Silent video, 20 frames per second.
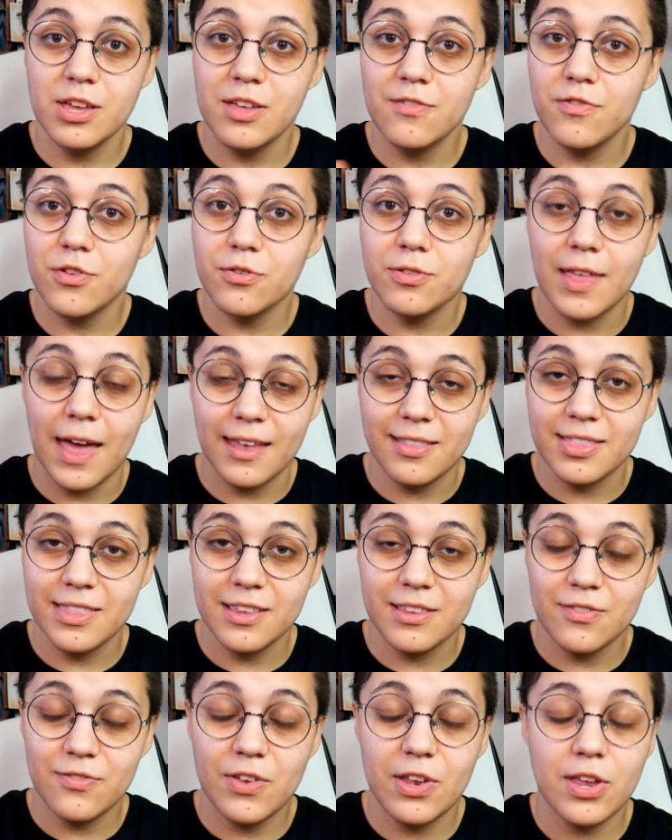If you liked
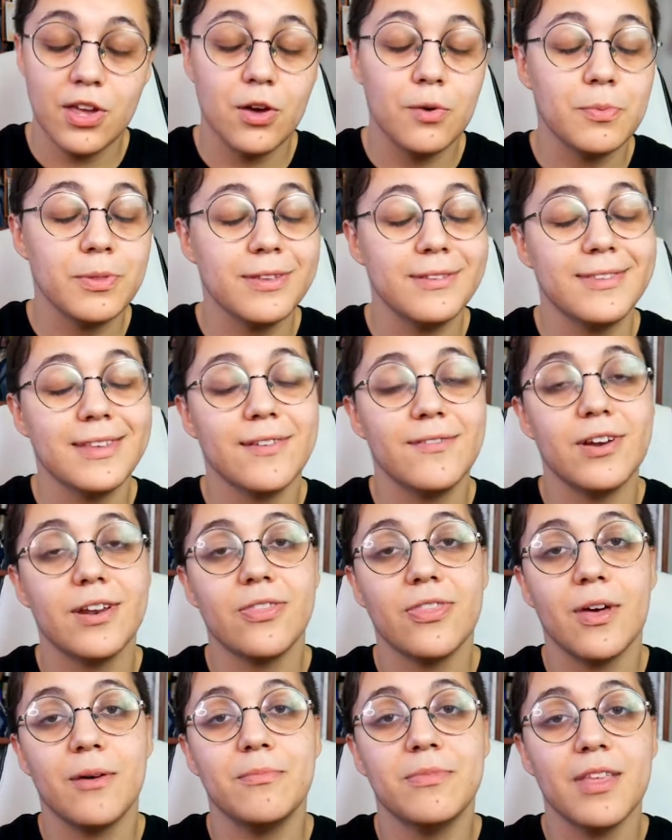this video, please give it a
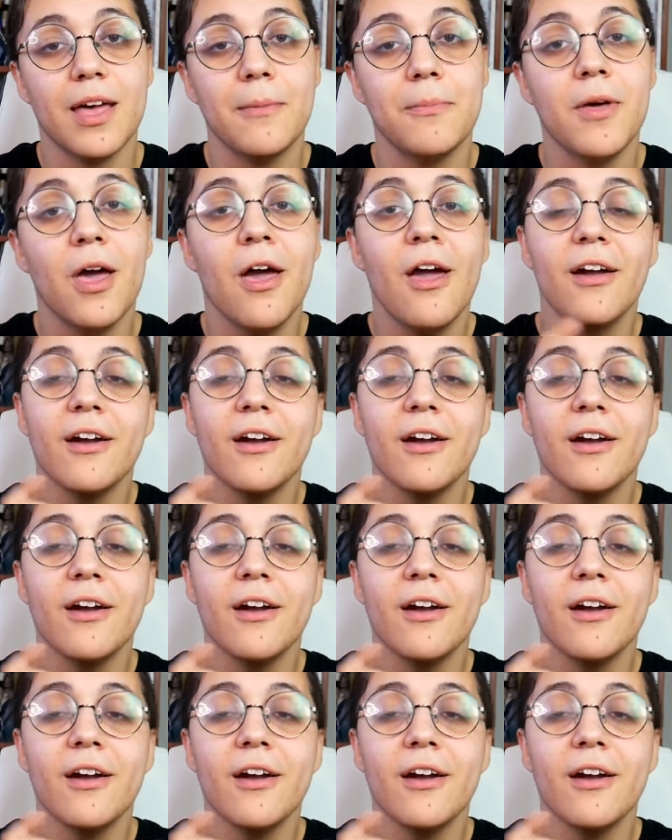thumbs up,